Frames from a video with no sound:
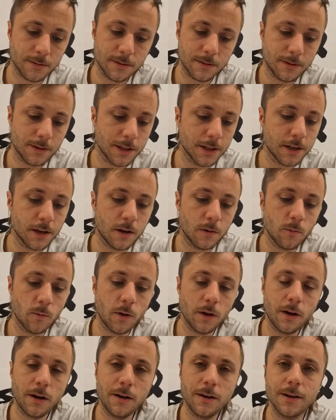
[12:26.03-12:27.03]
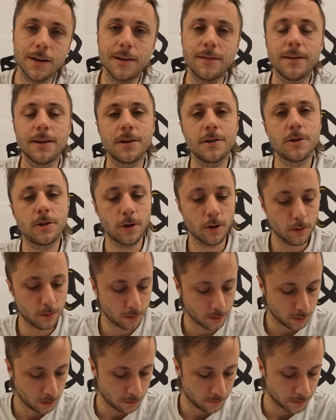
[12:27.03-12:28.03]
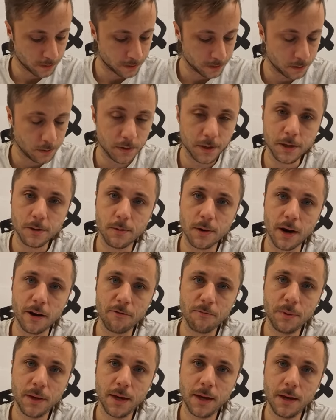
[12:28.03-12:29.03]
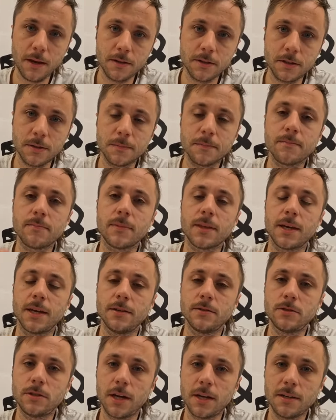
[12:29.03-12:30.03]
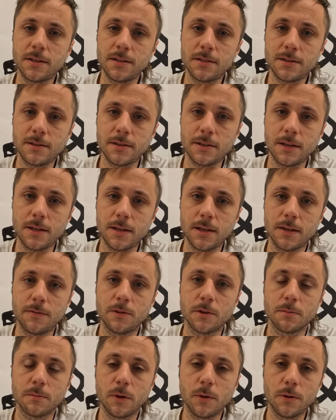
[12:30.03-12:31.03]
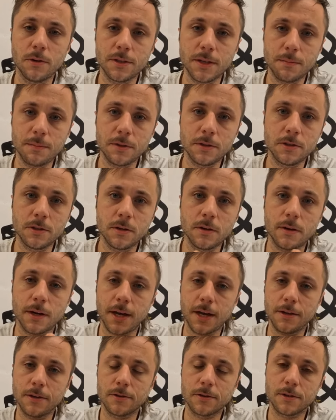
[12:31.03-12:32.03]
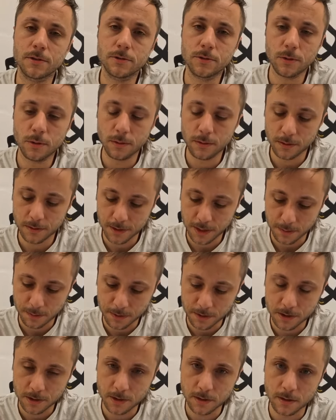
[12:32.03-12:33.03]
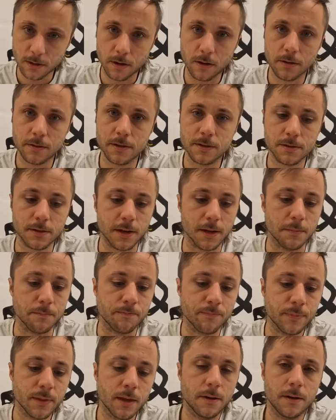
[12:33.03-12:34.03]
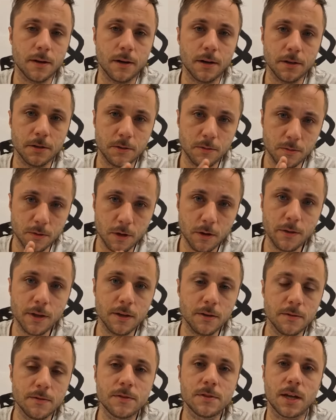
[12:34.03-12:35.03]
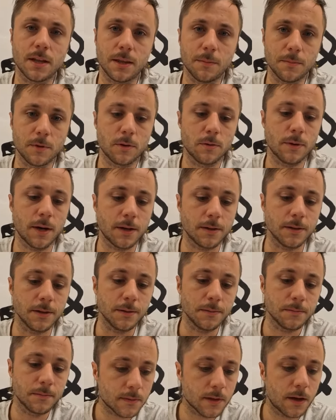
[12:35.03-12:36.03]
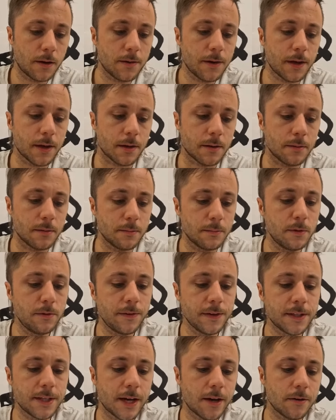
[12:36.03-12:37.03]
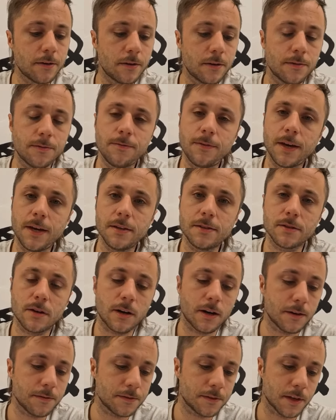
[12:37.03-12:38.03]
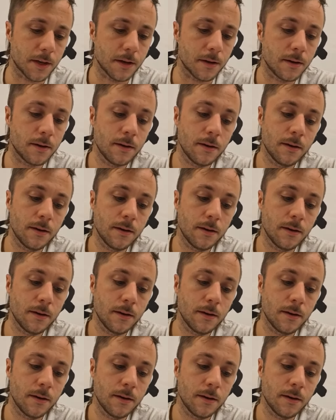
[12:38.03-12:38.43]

click on one and then go over to the graph page and check to see if your motor temperature and your controller temperature are the same. You know that you've set them correctly. Okay, moving down to the phase offset.